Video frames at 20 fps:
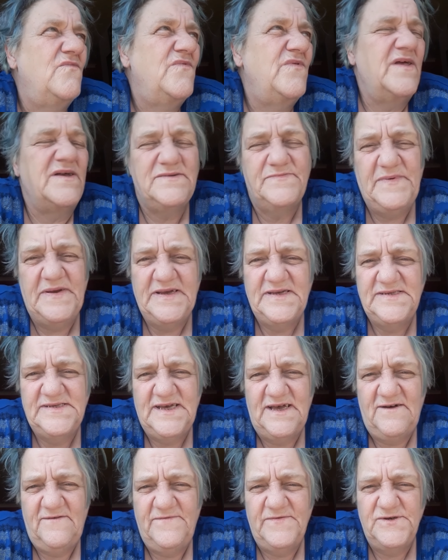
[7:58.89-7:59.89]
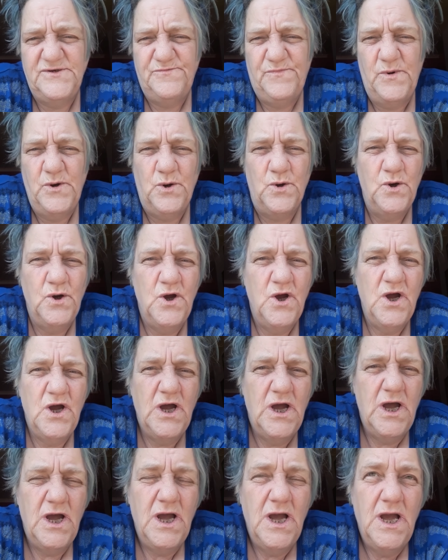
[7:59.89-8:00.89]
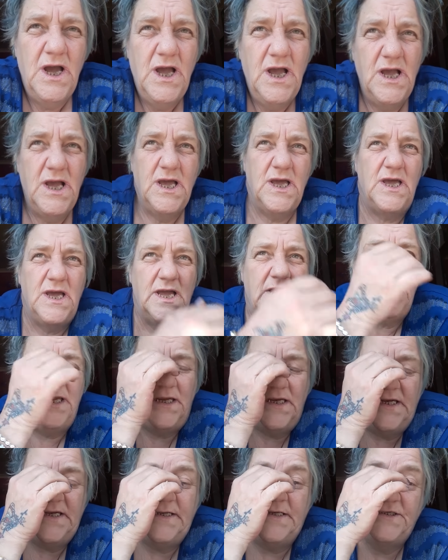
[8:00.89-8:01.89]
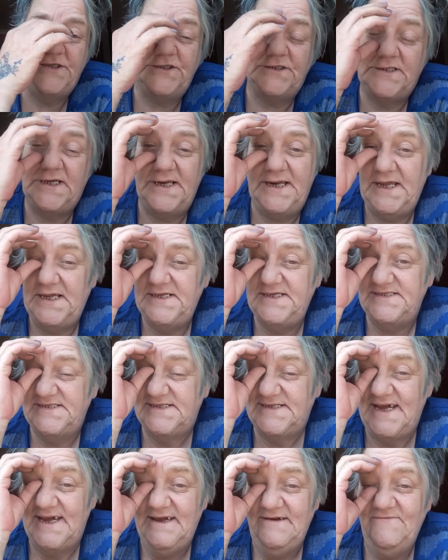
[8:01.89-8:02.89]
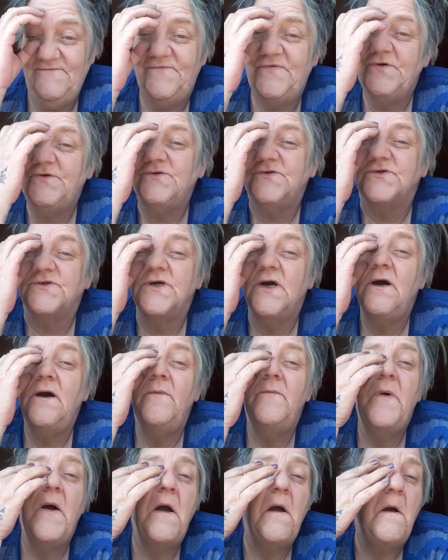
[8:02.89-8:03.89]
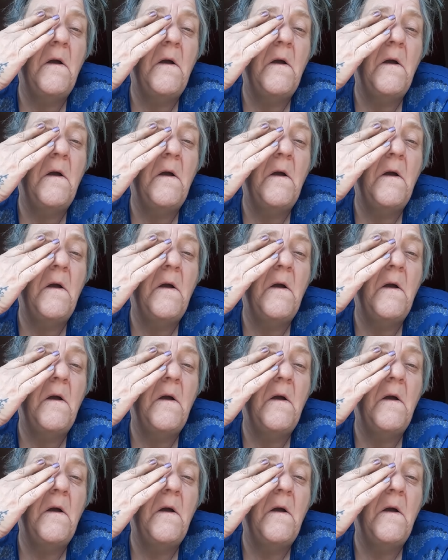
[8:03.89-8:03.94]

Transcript: that's being selfish. But you need to stay in full stop.